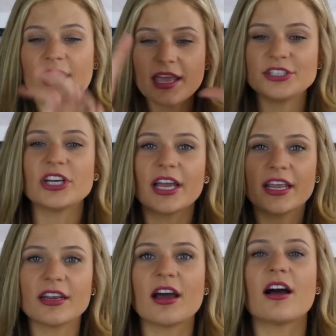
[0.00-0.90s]
a
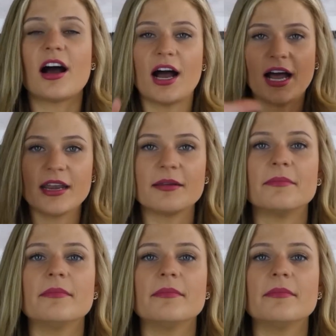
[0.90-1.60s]
giant hot